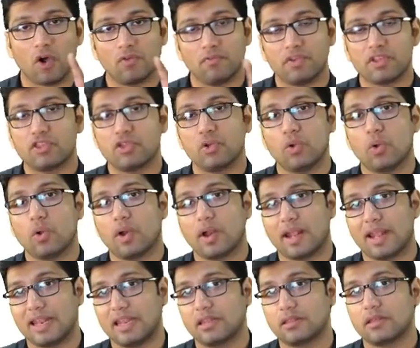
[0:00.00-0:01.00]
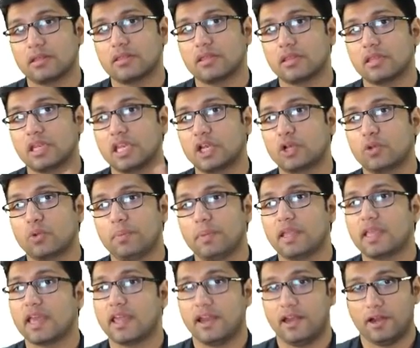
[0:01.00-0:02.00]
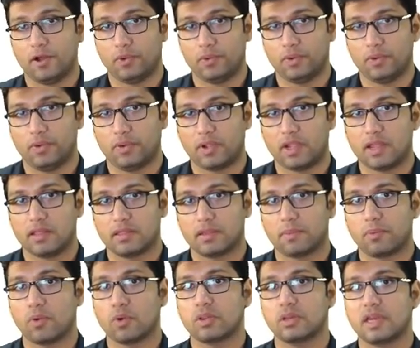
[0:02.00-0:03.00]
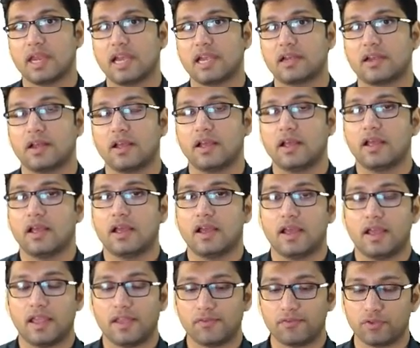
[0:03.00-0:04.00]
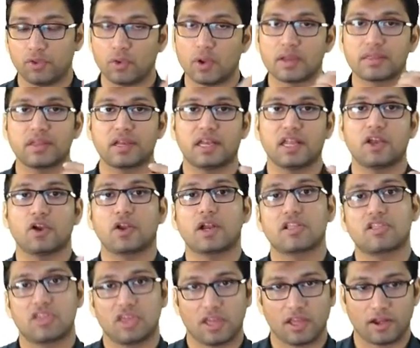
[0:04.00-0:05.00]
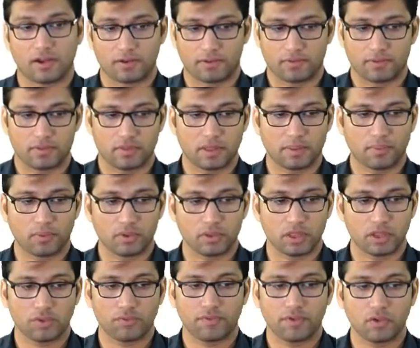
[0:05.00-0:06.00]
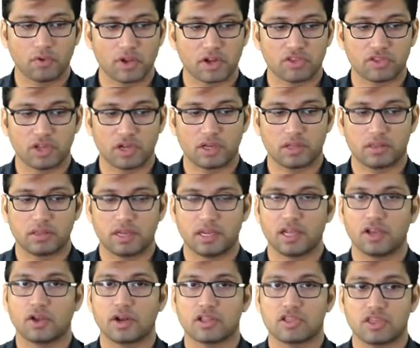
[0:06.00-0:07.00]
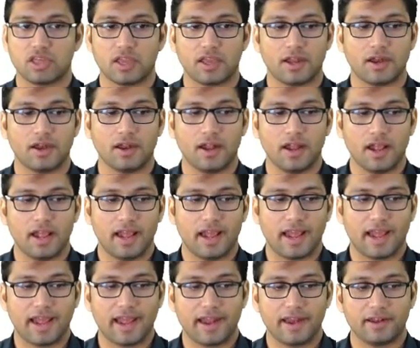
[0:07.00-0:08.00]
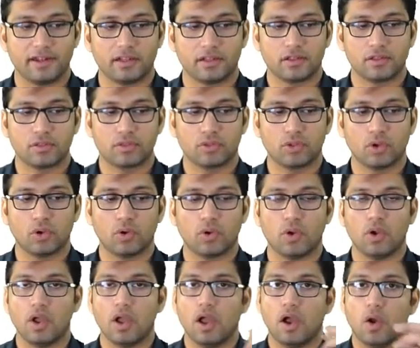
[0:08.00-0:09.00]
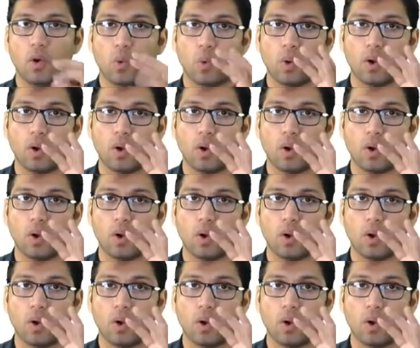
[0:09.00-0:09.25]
on which your analysis need to be carried out. Okay, suppose that if you are sitting on a chair, suppose if you are sitting on a chair, and so